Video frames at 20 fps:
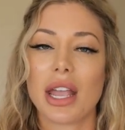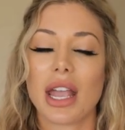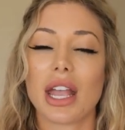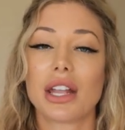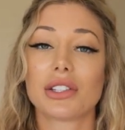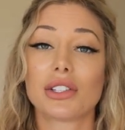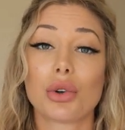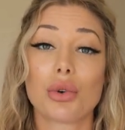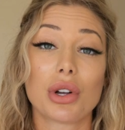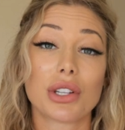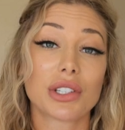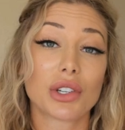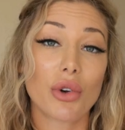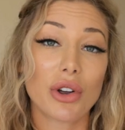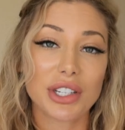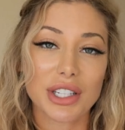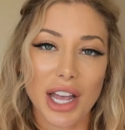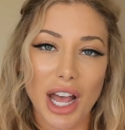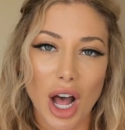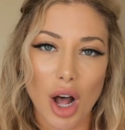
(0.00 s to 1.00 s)
And so it's
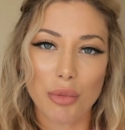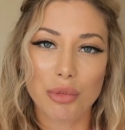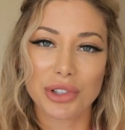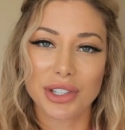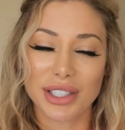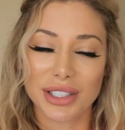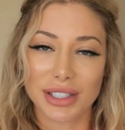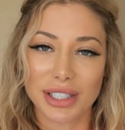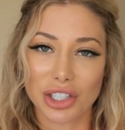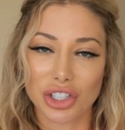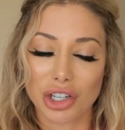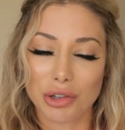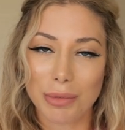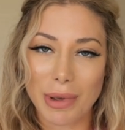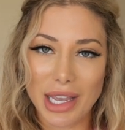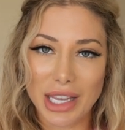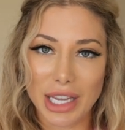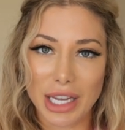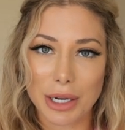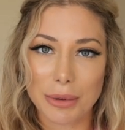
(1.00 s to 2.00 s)
going to help with decision
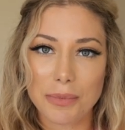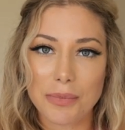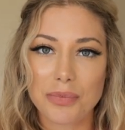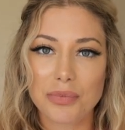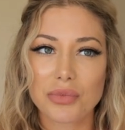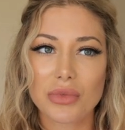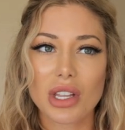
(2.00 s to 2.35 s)
making.